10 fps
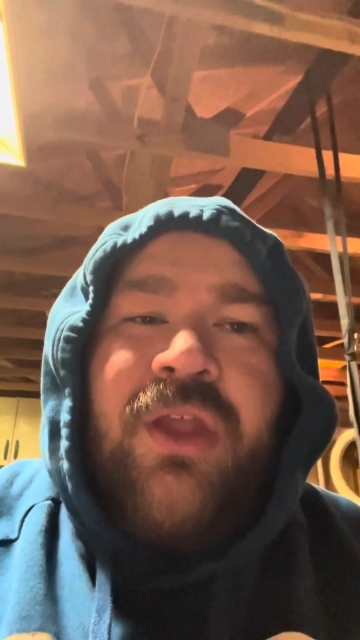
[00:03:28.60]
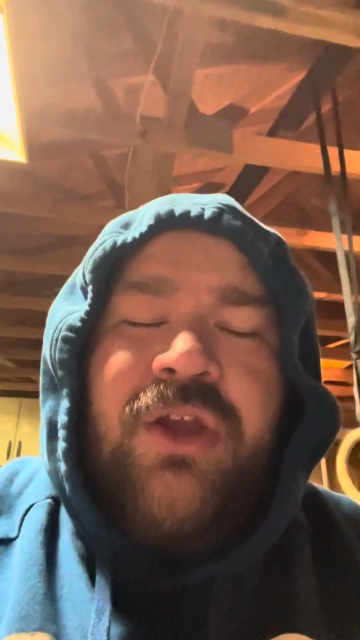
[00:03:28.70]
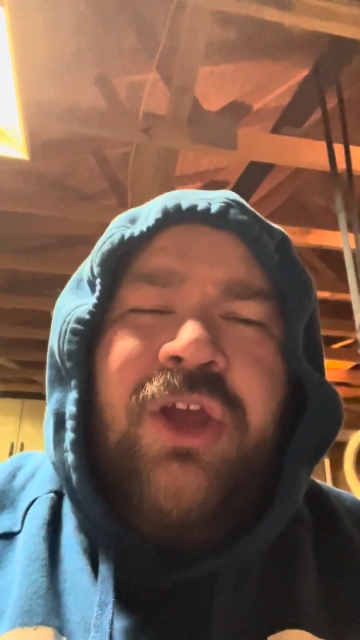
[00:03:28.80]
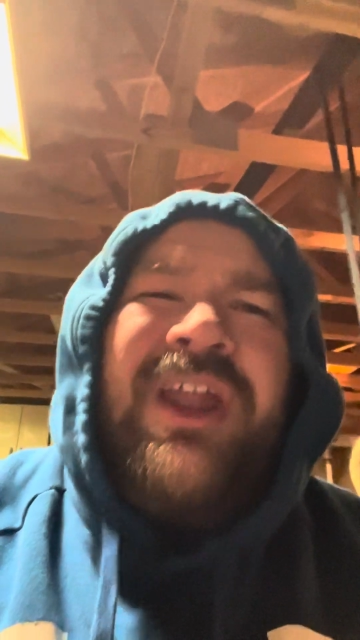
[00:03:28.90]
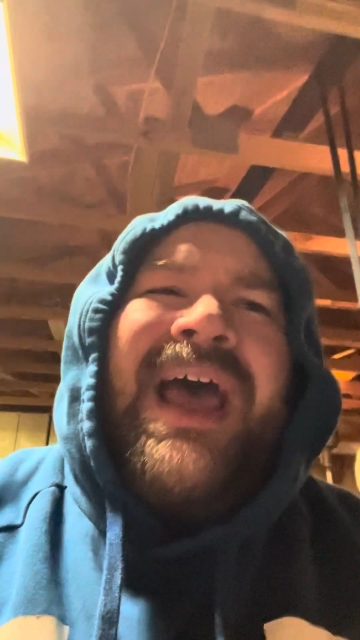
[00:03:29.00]

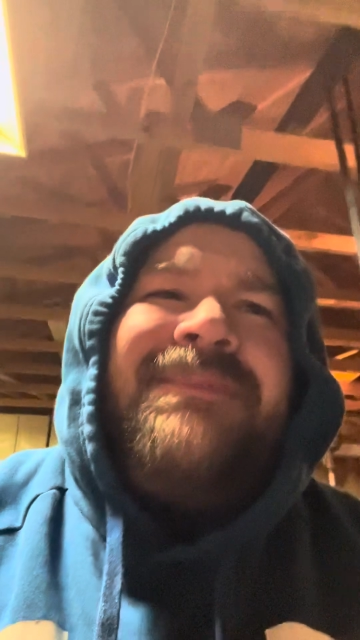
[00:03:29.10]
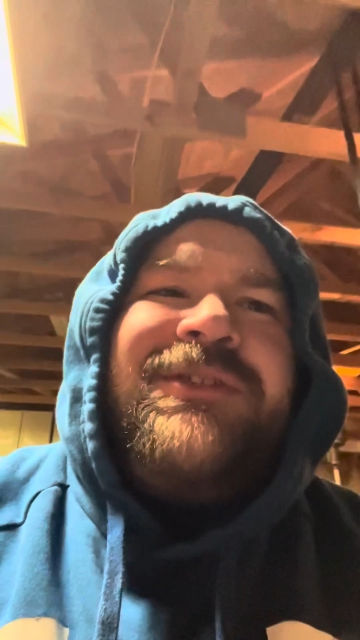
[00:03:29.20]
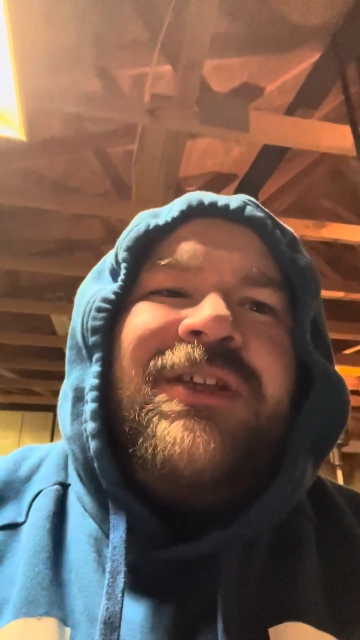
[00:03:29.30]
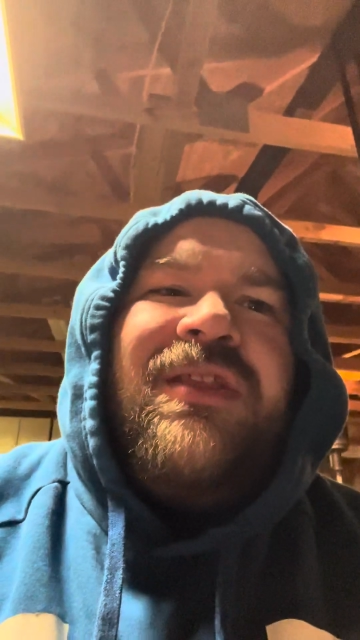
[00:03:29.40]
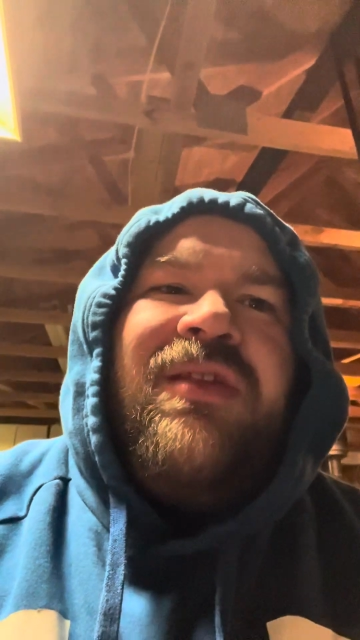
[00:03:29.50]
good
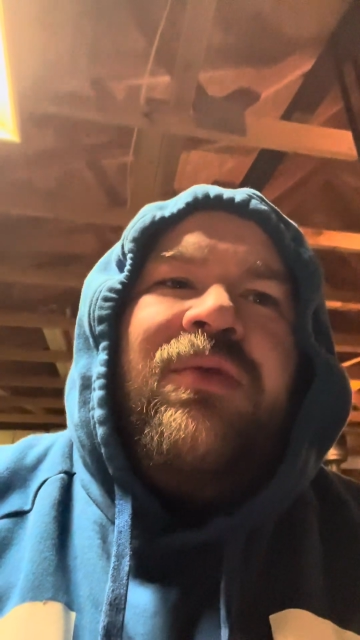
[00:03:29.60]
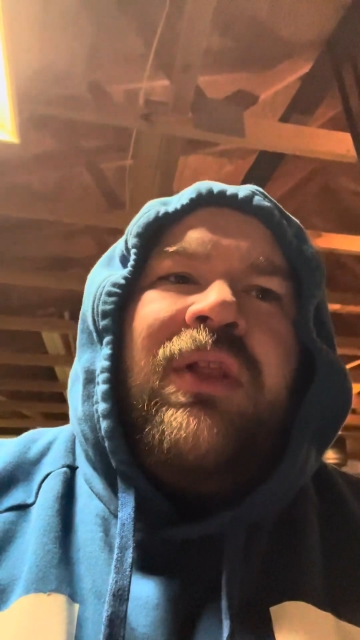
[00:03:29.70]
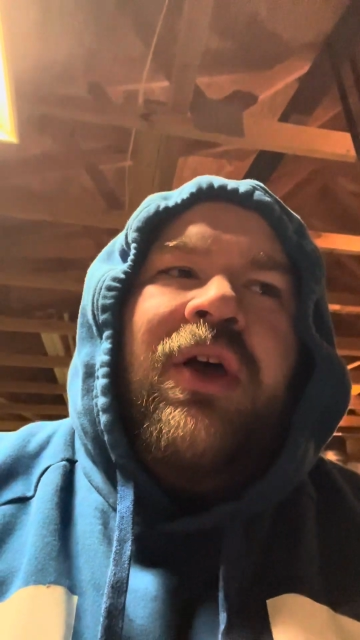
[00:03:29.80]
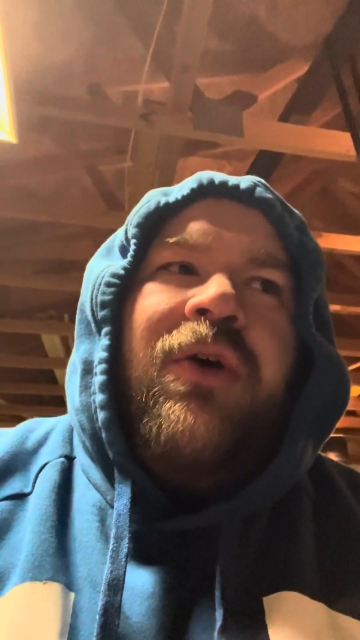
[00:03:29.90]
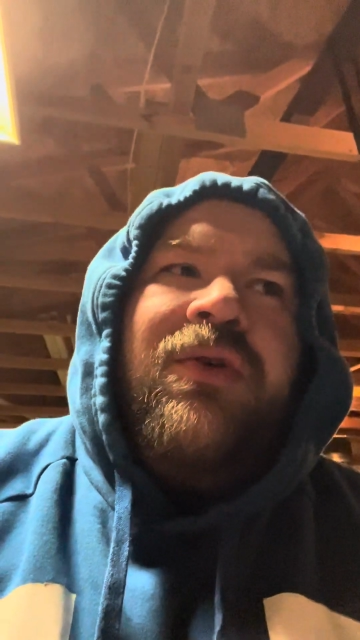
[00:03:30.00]
options that were
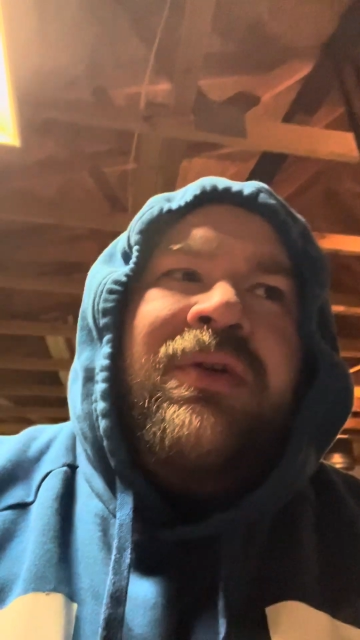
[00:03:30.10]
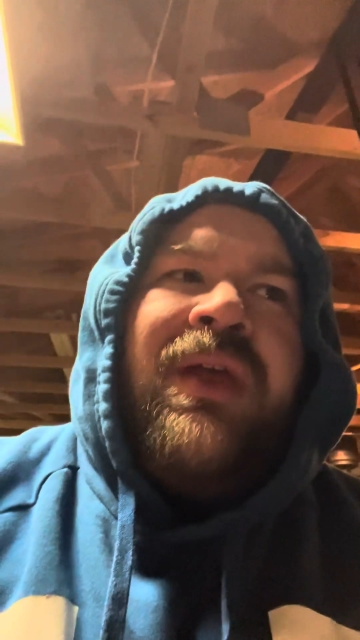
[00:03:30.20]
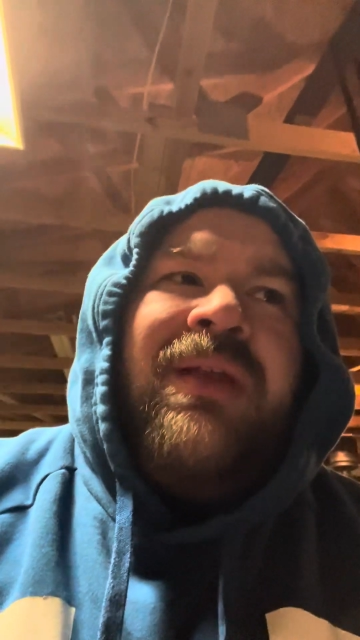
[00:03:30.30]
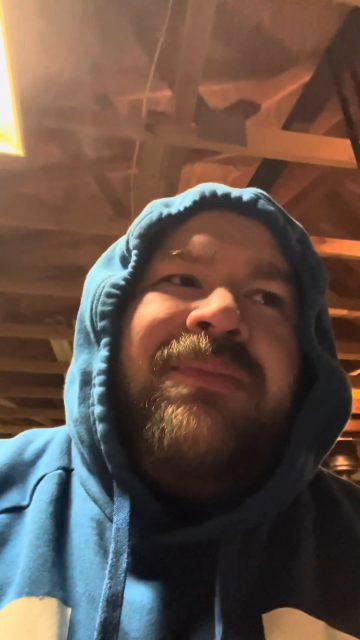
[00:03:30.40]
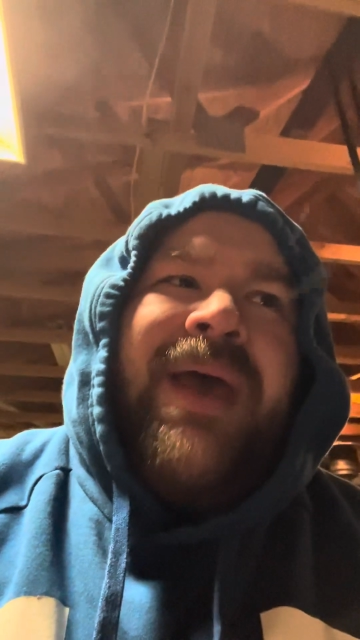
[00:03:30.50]
low
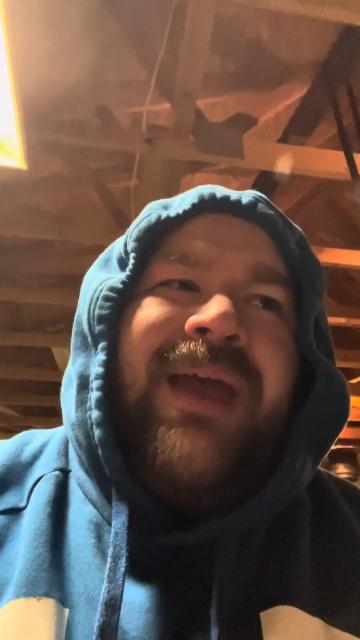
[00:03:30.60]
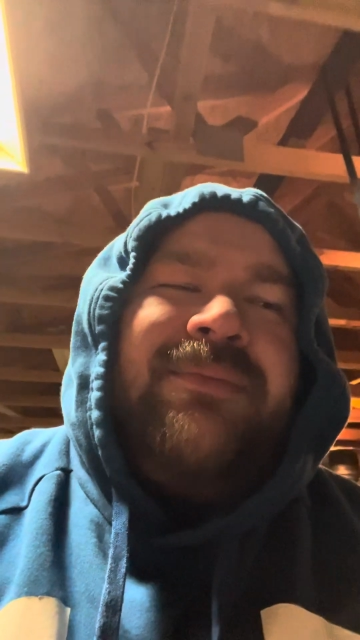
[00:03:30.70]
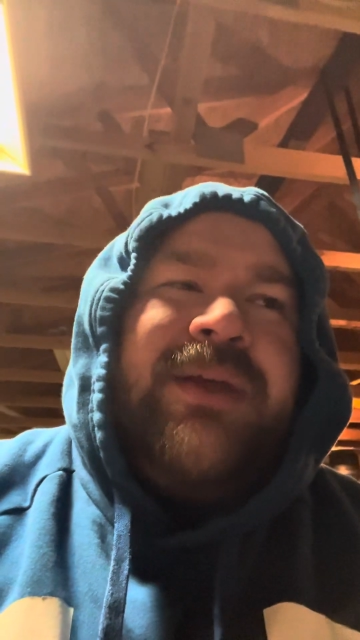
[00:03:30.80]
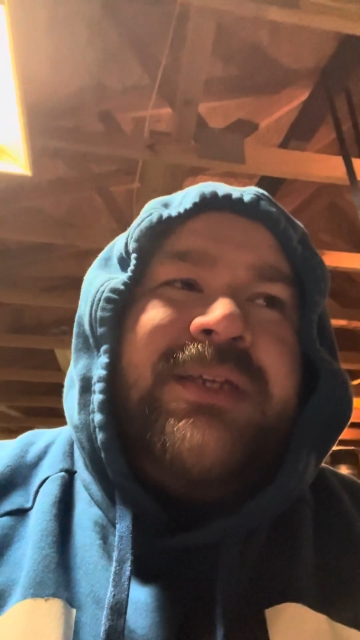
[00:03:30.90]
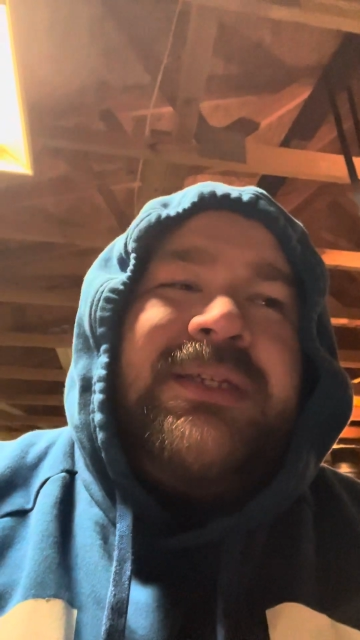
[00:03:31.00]

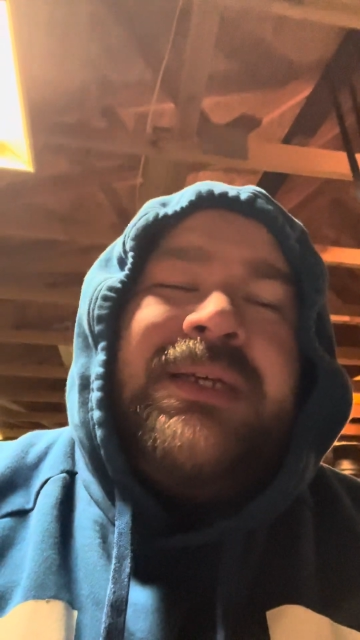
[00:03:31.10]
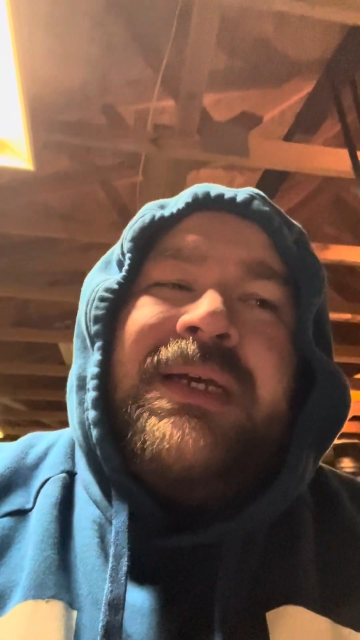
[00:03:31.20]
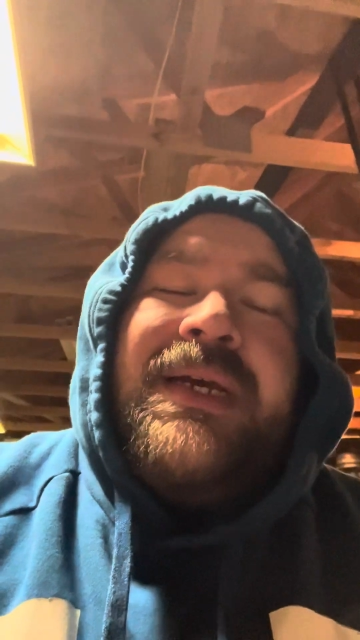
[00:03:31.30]
impact, but